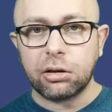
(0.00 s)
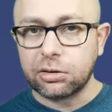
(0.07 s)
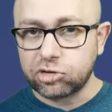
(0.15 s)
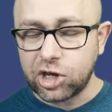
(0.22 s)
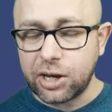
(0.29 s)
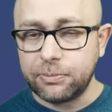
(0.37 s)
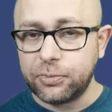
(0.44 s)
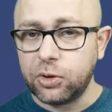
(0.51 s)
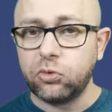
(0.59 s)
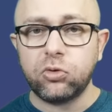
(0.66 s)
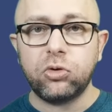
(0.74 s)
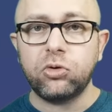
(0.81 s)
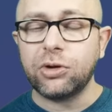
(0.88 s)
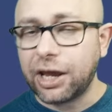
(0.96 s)
champions,
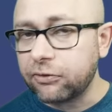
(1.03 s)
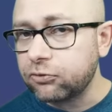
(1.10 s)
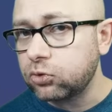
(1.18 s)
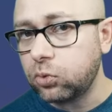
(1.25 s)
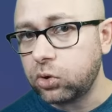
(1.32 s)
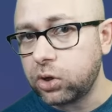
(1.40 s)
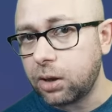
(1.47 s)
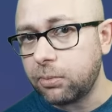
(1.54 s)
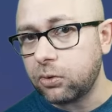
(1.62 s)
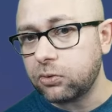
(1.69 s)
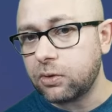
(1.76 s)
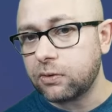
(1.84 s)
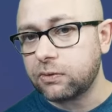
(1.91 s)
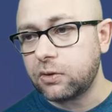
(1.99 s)
so you don't have to worry
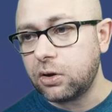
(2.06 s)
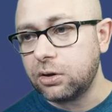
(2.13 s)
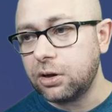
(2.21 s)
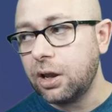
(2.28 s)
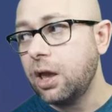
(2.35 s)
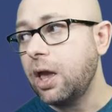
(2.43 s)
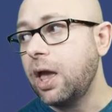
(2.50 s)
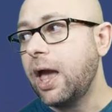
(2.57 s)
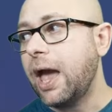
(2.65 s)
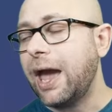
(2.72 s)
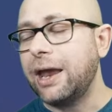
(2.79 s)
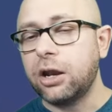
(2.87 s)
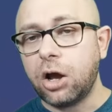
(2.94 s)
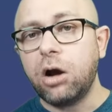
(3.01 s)
about the stun.
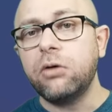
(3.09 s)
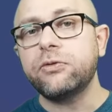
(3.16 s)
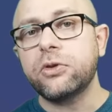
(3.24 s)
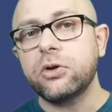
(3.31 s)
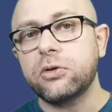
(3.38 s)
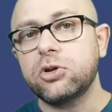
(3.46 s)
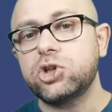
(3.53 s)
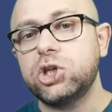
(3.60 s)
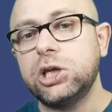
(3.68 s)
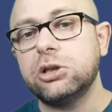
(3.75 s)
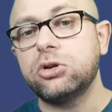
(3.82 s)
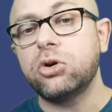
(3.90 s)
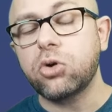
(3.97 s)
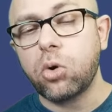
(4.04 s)
And after the
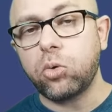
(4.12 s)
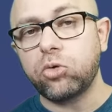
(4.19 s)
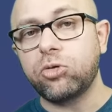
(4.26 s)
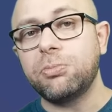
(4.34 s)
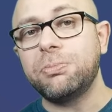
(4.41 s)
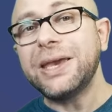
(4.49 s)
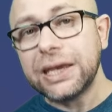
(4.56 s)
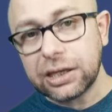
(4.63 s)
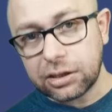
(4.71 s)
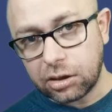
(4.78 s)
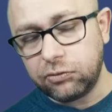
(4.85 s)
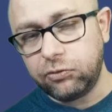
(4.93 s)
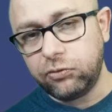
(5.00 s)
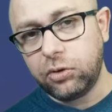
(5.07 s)
shield grows big
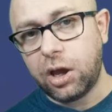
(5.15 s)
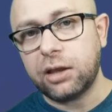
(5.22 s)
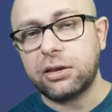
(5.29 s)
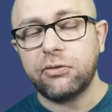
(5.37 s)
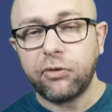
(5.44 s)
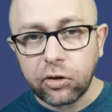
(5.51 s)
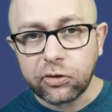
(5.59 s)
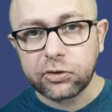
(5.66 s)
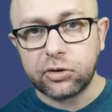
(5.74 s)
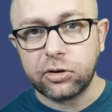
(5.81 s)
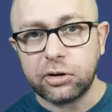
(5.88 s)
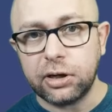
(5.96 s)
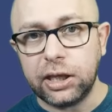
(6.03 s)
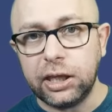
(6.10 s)
enough at a
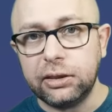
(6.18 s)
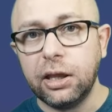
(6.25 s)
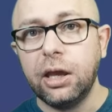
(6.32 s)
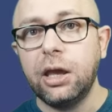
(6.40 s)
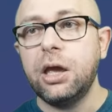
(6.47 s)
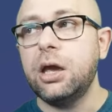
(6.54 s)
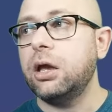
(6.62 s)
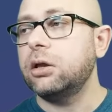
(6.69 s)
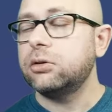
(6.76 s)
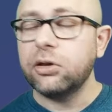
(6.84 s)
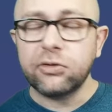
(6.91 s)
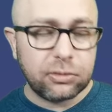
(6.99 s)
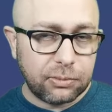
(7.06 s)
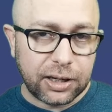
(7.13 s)
faster rate, it
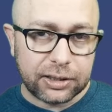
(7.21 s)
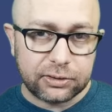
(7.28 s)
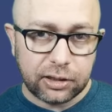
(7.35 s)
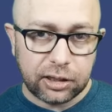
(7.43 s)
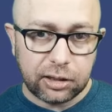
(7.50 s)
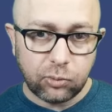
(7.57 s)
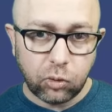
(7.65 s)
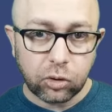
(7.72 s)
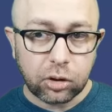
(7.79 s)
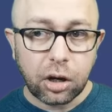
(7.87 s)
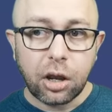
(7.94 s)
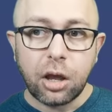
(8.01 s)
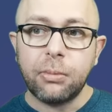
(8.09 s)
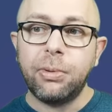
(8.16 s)
doesn't matter anymore.
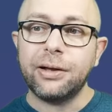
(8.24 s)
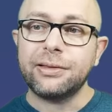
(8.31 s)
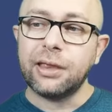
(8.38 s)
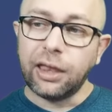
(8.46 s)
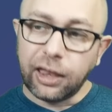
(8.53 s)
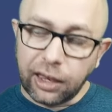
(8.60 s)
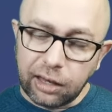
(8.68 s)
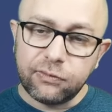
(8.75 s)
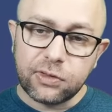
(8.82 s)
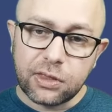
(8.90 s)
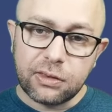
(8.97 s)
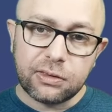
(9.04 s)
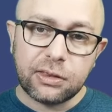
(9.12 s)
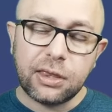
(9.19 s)
But if
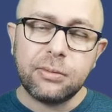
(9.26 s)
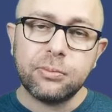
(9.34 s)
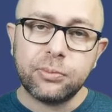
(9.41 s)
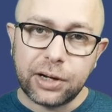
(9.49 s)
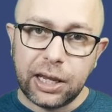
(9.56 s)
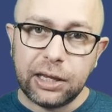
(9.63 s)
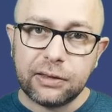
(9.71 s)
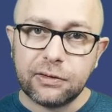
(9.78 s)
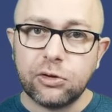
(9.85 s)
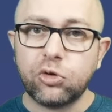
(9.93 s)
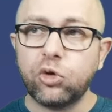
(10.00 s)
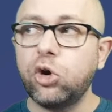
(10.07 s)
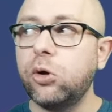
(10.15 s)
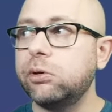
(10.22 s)
this team breaks,
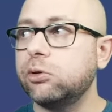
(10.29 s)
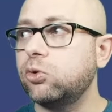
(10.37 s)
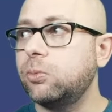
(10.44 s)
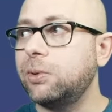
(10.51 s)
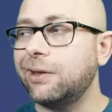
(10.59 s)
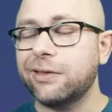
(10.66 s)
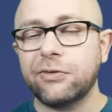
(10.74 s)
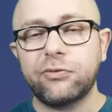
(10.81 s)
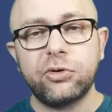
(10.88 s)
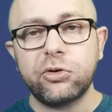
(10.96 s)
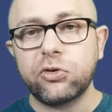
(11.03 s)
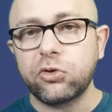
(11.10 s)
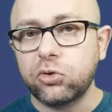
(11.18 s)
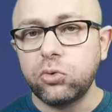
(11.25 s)
it's going to be in the
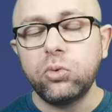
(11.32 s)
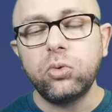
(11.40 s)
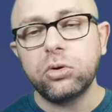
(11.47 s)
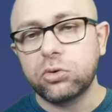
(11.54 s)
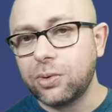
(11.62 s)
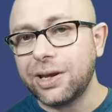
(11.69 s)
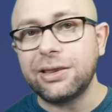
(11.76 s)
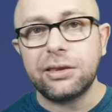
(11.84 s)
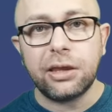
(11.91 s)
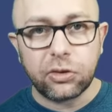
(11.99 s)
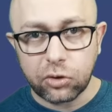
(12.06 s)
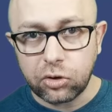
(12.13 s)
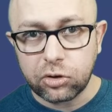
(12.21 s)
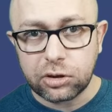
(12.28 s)
first
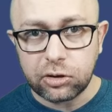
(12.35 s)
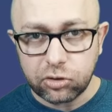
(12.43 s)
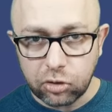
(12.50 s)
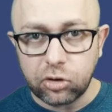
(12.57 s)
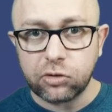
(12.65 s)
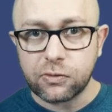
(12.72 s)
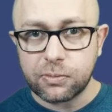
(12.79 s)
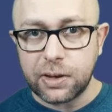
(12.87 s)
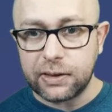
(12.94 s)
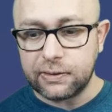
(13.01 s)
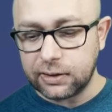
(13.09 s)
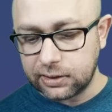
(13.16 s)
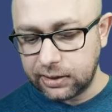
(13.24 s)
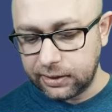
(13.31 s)
20-30 turns
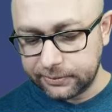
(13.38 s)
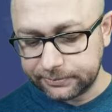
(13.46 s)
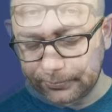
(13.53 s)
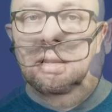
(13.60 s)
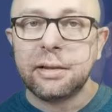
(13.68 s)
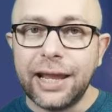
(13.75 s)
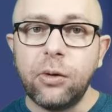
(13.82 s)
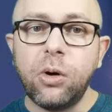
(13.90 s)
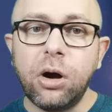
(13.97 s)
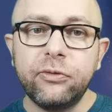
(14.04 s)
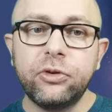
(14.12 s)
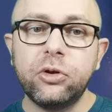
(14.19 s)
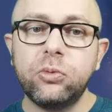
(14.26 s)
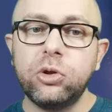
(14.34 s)
basically. Now,
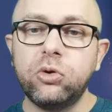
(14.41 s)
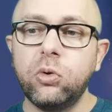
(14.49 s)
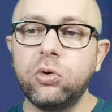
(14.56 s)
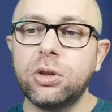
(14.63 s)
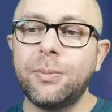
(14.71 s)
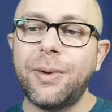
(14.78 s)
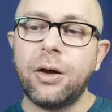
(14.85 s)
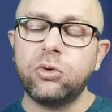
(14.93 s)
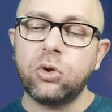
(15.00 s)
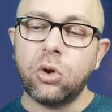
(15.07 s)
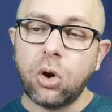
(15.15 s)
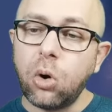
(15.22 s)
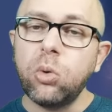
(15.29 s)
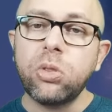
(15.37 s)
after we talked about
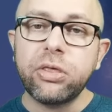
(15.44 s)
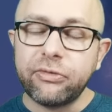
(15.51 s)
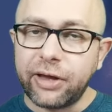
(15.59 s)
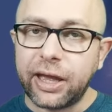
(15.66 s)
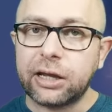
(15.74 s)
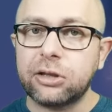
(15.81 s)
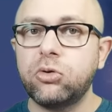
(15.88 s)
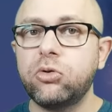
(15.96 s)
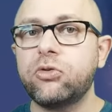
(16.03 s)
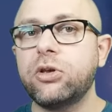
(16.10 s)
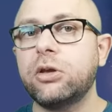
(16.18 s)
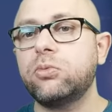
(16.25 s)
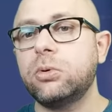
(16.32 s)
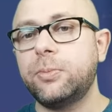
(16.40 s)
all the factors
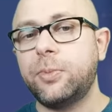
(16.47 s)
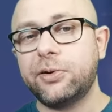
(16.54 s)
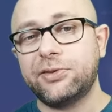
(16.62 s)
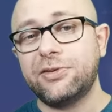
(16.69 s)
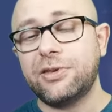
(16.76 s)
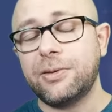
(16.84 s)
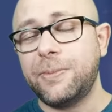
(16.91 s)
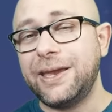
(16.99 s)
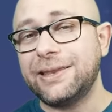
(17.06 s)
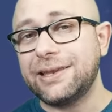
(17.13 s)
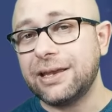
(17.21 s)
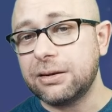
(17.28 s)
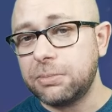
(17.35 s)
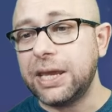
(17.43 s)
that will participate
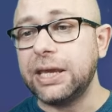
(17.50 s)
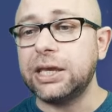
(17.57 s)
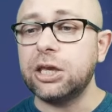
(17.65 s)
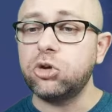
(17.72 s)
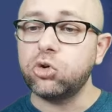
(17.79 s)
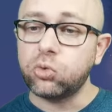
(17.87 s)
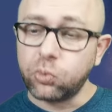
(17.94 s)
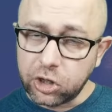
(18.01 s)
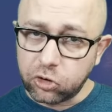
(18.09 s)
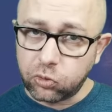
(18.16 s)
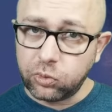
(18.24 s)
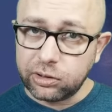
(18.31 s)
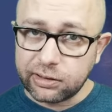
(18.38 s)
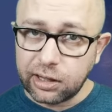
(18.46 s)
in making your
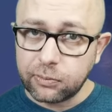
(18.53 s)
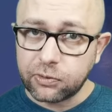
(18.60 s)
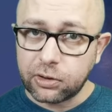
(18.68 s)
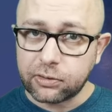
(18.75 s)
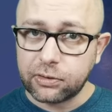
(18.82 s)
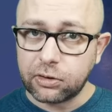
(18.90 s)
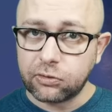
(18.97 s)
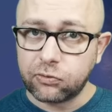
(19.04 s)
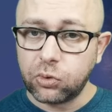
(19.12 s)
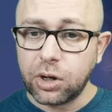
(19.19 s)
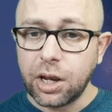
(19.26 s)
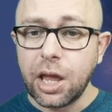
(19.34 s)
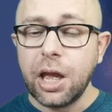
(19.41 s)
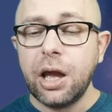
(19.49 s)
Wixwell team
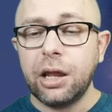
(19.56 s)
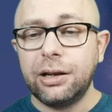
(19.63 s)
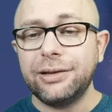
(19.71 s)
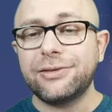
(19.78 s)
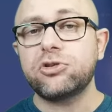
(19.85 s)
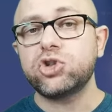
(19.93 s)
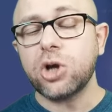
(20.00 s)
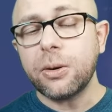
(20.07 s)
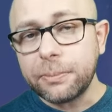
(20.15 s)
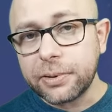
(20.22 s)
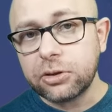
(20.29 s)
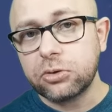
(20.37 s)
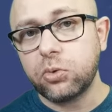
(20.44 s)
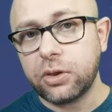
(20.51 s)
successful, let's
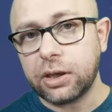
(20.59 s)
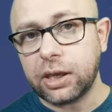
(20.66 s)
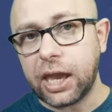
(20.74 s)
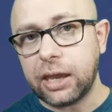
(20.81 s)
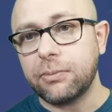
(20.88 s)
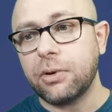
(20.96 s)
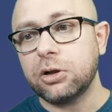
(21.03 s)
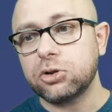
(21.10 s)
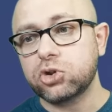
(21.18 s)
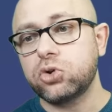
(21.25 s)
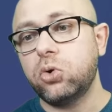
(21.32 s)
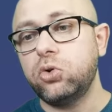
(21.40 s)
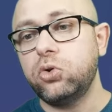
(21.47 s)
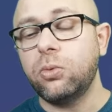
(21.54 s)
jump into the game. I'll
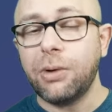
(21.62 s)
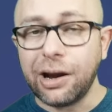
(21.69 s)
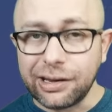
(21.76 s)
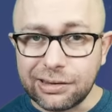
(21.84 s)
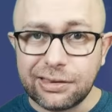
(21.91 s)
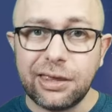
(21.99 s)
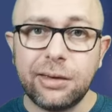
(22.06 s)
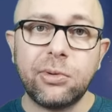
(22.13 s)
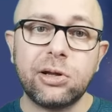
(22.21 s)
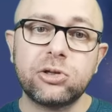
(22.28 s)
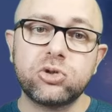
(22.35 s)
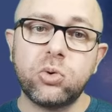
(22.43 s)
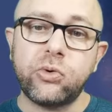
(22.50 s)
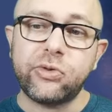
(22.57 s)
show you my team, I'll
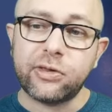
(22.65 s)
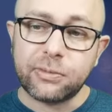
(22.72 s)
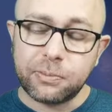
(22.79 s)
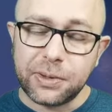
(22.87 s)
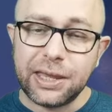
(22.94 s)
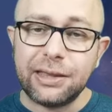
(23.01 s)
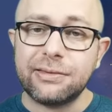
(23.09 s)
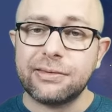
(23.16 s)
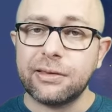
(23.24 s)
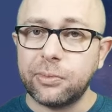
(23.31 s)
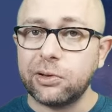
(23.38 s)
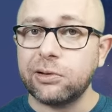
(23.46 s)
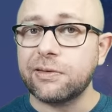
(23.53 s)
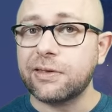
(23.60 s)
show you the speeds, the
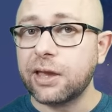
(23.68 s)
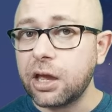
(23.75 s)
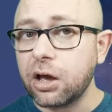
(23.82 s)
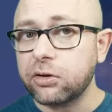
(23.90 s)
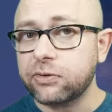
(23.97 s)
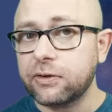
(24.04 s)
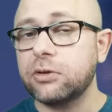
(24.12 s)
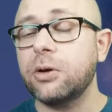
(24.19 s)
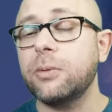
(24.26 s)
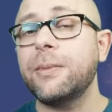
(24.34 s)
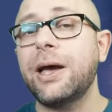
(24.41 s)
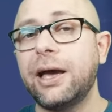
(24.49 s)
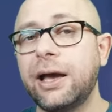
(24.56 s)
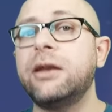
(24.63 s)
builds, the AI
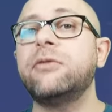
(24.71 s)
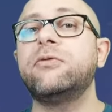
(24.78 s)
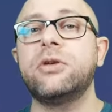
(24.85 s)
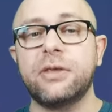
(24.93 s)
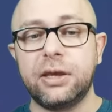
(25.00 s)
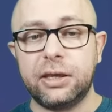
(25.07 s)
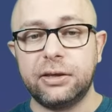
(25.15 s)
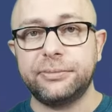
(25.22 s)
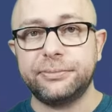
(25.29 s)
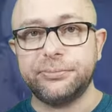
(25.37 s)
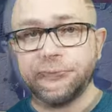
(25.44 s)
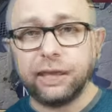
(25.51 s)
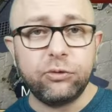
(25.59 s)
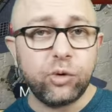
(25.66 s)
setup, and everything.
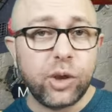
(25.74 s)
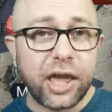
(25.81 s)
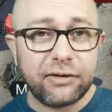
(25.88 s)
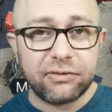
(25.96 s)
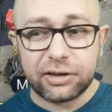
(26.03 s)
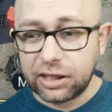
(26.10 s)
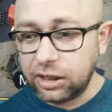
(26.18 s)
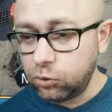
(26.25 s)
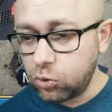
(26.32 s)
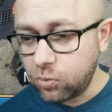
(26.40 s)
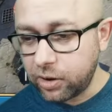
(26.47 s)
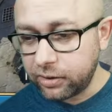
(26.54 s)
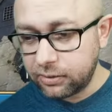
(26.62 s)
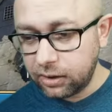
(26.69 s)
If we have a key, we
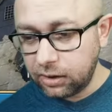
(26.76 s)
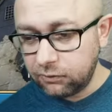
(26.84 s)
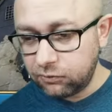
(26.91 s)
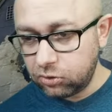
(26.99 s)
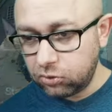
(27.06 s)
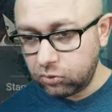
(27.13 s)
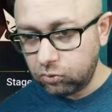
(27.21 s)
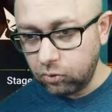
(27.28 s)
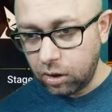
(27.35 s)
might even do